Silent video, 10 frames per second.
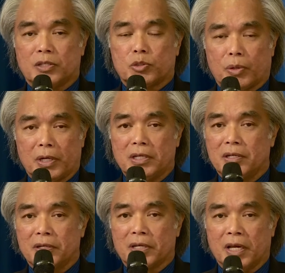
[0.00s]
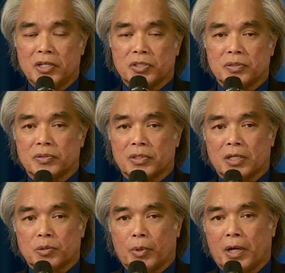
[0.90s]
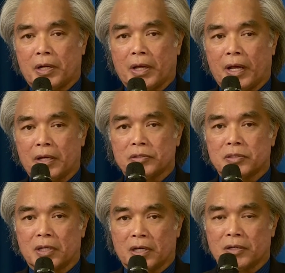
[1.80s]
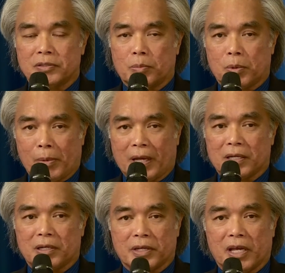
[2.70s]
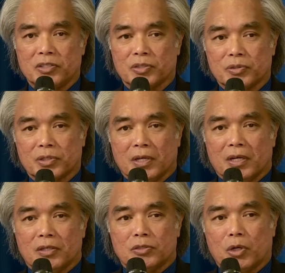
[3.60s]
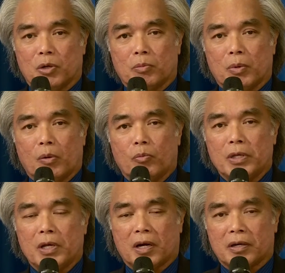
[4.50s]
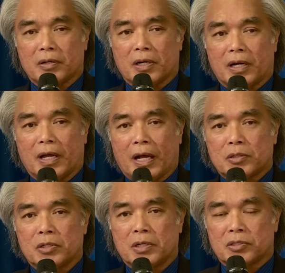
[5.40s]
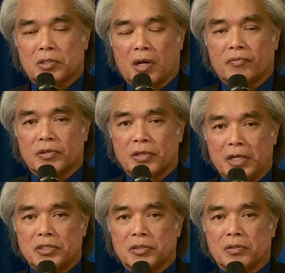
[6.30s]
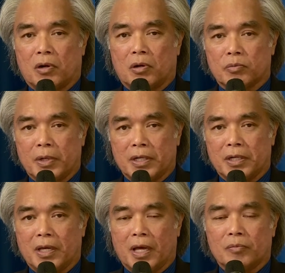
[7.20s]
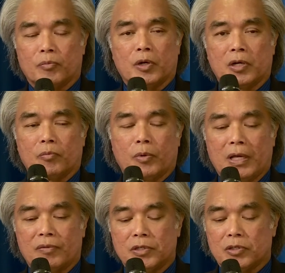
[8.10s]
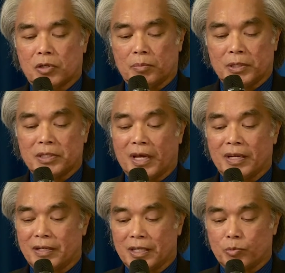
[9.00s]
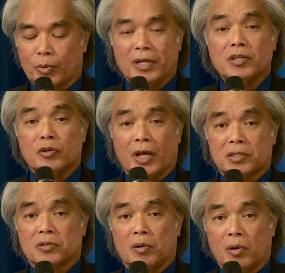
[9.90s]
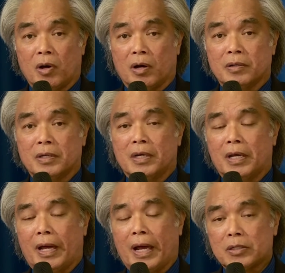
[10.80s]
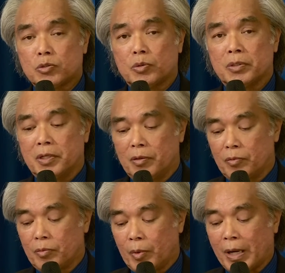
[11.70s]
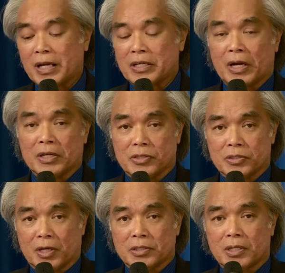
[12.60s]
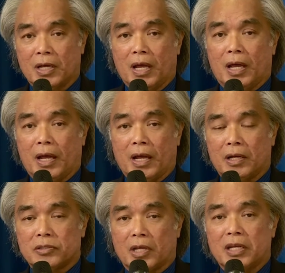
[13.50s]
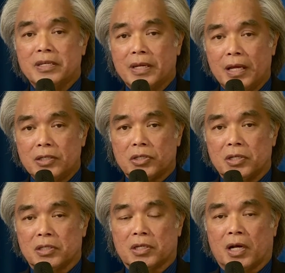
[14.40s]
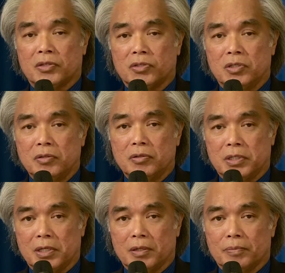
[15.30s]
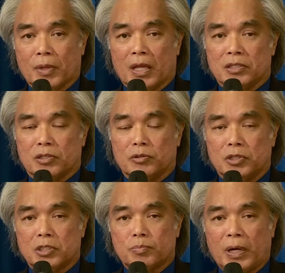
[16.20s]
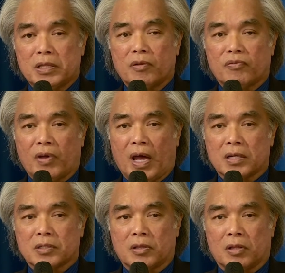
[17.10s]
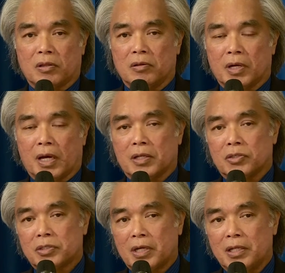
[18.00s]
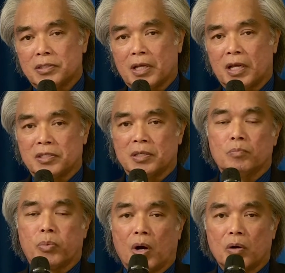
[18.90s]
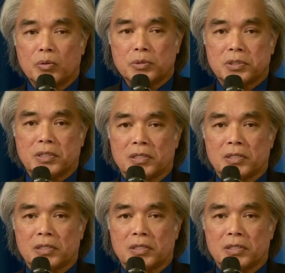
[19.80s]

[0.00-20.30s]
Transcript: trade legations as well as diplomatic legations. So we are actually a sovereign nation already, and we have determined, and as well, international law actually recognizes us as a nation in continuity. So despite the fact that the United States has imposed